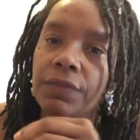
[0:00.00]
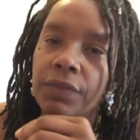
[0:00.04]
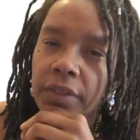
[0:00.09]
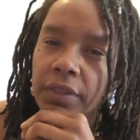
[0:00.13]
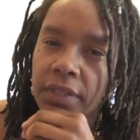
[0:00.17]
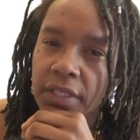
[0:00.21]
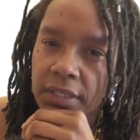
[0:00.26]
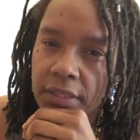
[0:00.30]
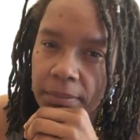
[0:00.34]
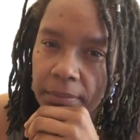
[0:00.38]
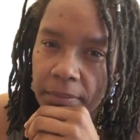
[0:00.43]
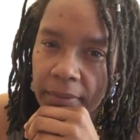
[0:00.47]

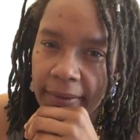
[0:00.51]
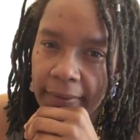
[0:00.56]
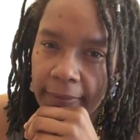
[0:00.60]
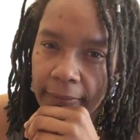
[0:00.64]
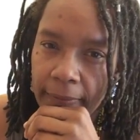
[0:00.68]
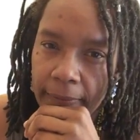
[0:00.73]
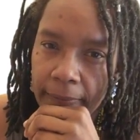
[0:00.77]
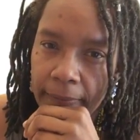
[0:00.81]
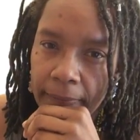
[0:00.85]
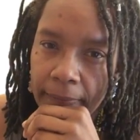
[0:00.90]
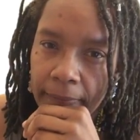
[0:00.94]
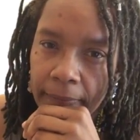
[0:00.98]
this month?
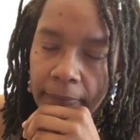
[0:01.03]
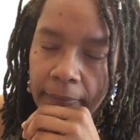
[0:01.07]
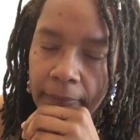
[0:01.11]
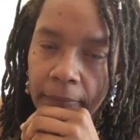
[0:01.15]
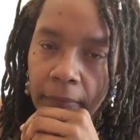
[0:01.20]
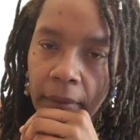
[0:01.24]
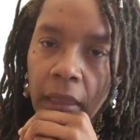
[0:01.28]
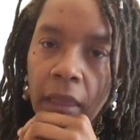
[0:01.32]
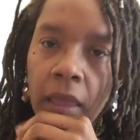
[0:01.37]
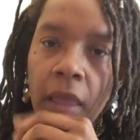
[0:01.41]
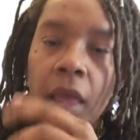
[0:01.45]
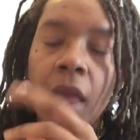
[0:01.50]

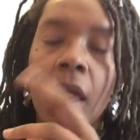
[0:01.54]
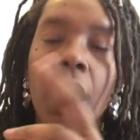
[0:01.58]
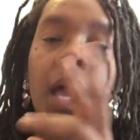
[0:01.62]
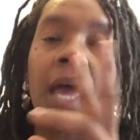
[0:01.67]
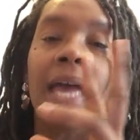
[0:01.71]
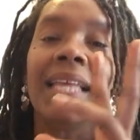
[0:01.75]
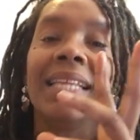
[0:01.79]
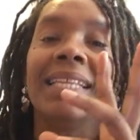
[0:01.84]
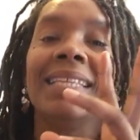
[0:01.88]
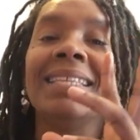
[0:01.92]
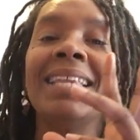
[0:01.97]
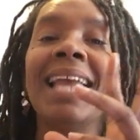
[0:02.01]

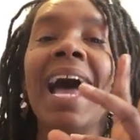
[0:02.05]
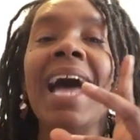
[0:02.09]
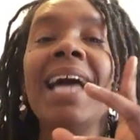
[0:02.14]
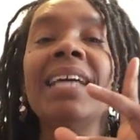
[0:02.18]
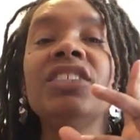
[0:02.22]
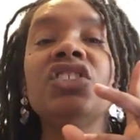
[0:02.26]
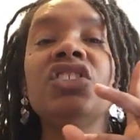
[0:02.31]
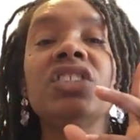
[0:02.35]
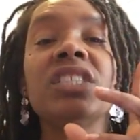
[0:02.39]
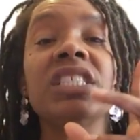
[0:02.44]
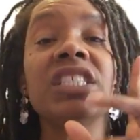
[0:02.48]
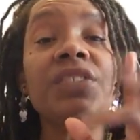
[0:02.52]
Not
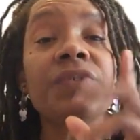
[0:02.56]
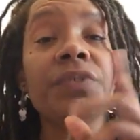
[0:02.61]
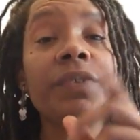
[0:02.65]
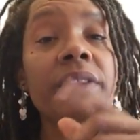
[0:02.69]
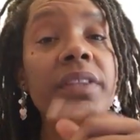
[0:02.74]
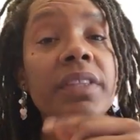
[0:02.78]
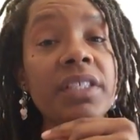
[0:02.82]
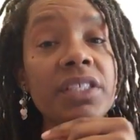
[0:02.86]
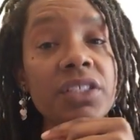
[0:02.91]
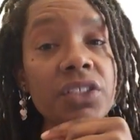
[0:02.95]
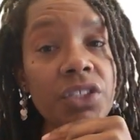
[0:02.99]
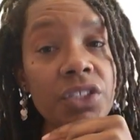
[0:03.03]
just for
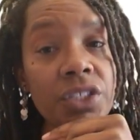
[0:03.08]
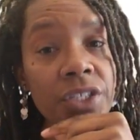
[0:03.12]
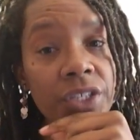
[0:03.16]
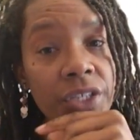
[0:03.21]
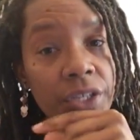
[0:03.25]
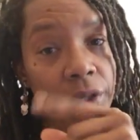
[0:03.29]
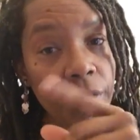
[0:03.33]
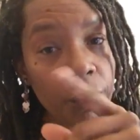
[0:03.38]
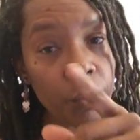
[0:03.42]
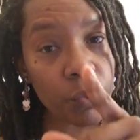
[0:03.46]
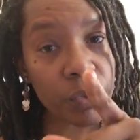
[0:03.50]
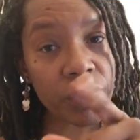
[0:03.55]
this
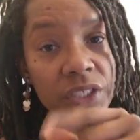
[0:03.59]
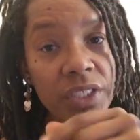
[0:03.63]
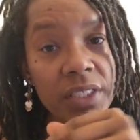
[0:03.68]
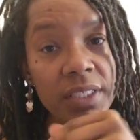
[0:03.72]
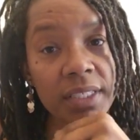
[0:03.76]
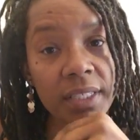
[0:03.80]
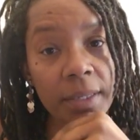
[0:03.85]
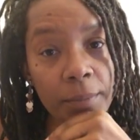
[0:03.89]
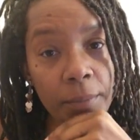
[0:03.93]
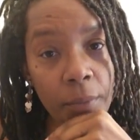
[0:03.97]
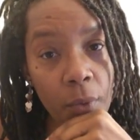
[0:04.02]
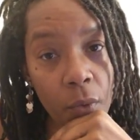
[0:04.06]
year, which is
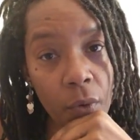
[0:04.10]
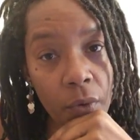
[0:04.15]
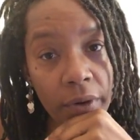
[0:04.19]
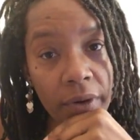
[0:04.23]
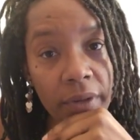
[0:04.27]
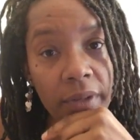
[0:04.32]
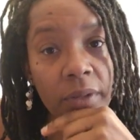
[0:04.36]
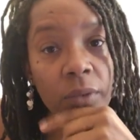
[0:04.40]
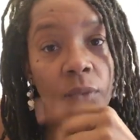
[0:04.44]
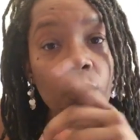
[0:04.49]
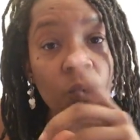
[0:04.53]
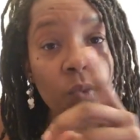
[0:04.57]

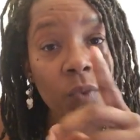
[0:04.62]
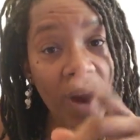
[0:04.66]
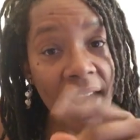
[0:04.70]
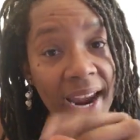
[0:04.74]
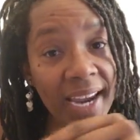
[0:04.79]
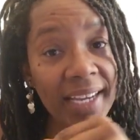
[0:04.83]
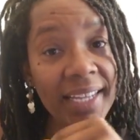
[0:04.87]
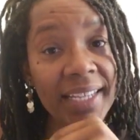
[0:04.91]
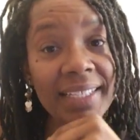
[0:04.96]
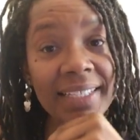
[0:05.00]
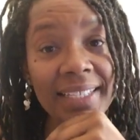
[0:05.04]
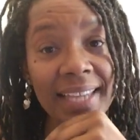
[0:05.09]
important. Write
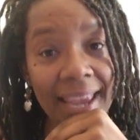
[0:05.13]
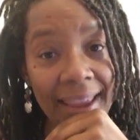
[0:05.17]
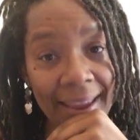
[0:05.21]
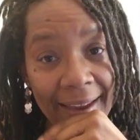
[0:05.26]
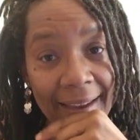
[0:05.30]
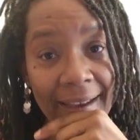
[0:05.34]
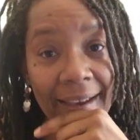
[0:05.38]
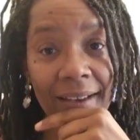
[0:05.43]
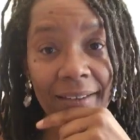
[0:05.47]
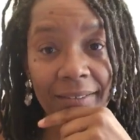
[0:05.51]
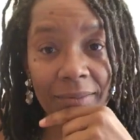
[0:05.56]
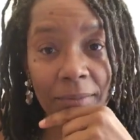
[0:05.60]
it
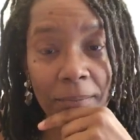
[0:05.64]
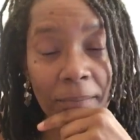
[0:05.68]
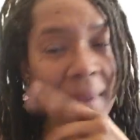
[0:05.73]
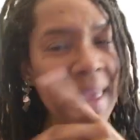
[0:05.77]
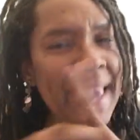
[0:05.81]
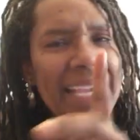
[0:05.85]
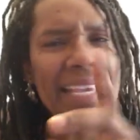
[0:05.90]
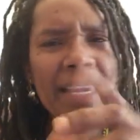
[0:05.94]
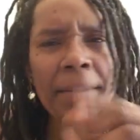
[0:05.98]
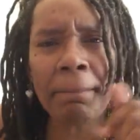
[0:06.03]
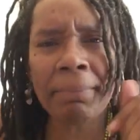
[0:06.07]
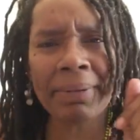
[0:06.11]
down.
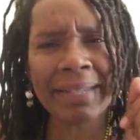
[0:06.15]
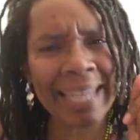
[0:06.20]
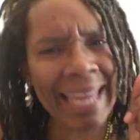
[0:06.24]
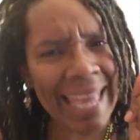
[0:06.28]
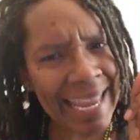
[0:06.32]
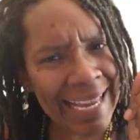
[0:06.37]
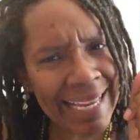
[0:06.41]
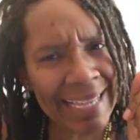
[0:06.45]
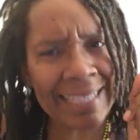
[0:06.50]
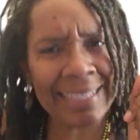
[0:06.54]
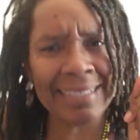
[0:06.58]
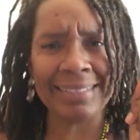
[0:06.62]
Make it
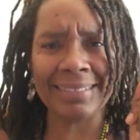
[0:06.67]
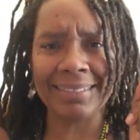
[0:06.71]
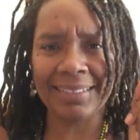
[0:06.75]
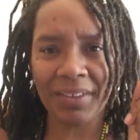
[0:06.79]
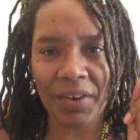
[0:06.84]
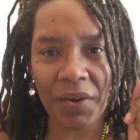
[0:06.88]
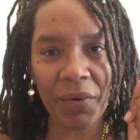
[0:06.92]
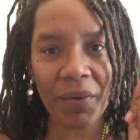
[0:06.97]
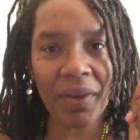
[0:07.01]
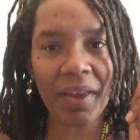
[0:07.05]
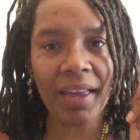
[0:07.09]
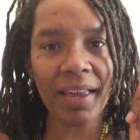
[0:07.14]
plain,
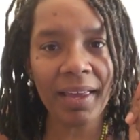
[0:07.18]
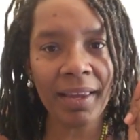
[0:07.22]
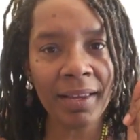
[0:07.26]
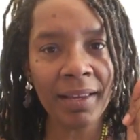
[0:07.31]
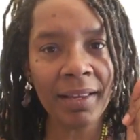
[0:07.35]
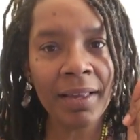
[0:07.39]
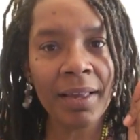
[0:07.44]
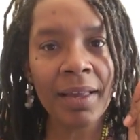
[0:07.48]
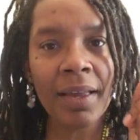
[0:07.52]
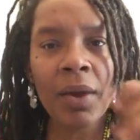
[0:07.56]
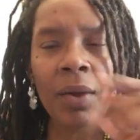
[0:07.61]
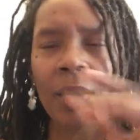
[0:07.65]
okay?
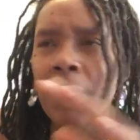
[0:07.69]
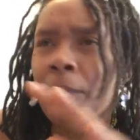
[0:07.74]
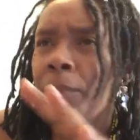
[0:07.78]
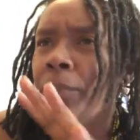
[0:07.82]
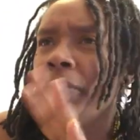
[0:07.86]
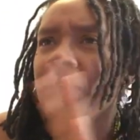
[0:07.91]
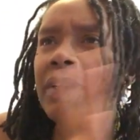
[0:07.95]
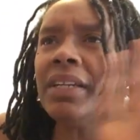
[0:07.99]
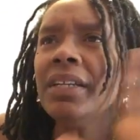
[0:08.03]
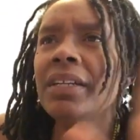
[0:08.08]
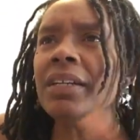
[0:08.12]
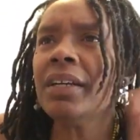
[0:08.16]

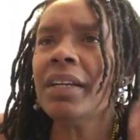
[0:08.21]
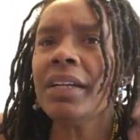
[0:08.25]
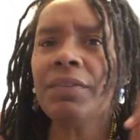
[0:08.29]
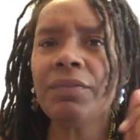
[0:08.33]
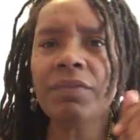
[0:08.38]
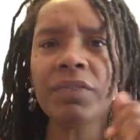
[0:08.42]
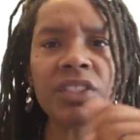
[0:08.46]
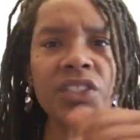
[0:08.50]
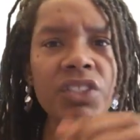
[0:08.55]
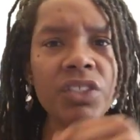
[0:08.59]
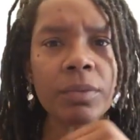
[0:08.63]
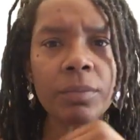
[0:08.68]
Put it on a
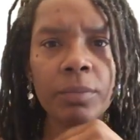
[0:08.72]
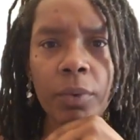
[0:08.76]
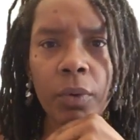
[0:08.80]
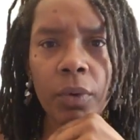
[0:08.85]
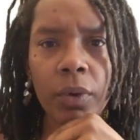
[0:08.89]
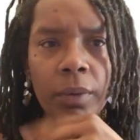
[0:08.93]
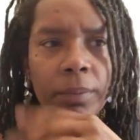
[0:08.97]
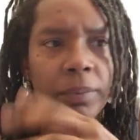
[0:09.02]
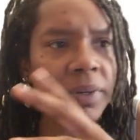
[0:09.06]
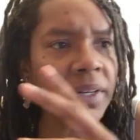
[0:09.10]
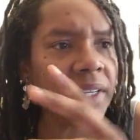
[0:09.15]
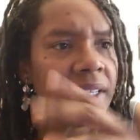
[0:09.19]
vision
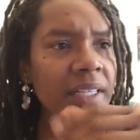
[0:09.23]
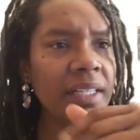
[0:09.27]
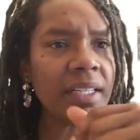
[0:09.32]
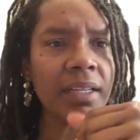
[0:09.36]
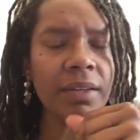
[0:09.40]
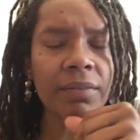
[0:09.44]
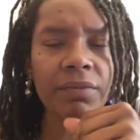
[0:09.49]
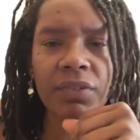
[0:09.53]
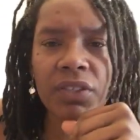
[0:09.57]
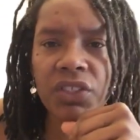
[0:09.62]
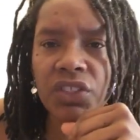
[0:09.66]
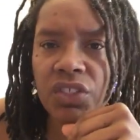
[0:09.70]
board. Put it in a
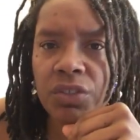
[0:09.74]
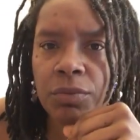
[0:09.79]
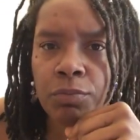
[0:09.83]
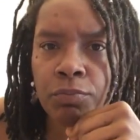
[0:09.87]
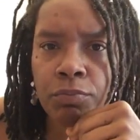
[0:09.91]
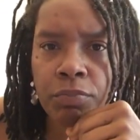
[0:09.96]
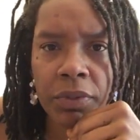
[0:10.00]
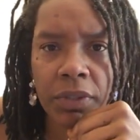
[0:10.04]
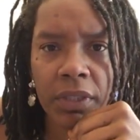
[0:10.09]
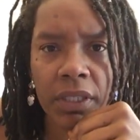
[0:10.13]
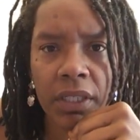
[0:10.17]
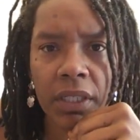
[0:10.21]
vision
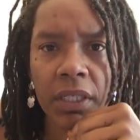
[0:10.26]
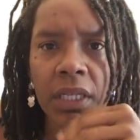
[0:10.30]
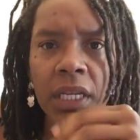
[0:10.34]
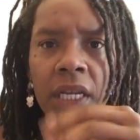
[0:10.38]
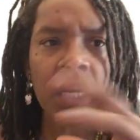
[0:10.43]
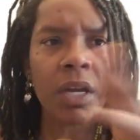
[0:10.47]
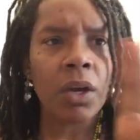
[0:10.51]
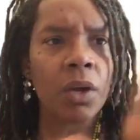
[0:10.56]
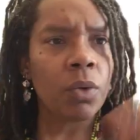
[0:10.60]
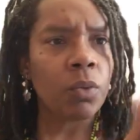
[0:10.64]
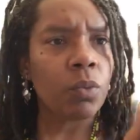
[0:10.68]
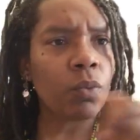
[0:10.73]
book.
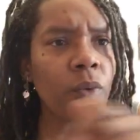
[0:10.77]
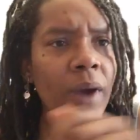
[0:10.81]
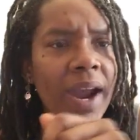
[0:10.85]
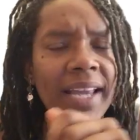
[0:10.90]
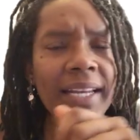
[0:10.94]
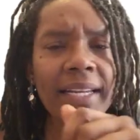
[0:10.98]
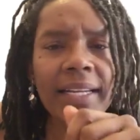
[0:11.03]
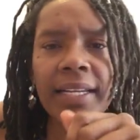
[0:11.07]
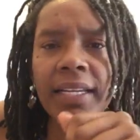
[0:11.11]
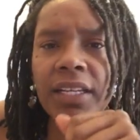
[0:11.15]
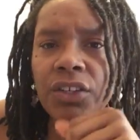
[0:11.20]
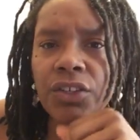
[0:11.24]
Write
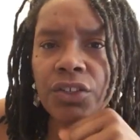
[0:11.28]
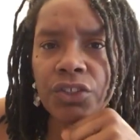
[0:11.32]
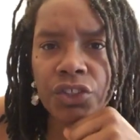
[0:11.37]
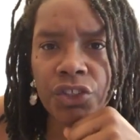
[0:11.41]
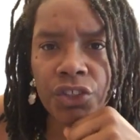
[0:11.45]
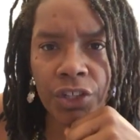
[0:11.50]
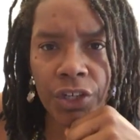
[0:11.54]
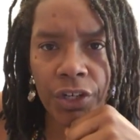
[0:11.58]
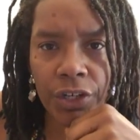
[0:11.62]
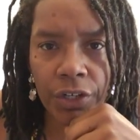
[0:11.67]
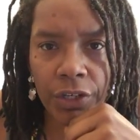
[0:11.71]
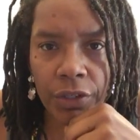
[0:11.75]
it in your
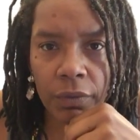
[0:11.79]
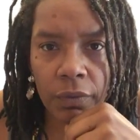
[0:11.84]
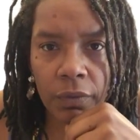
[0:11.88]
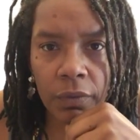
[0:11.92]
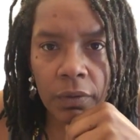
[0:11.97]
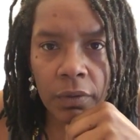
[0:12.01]
journal.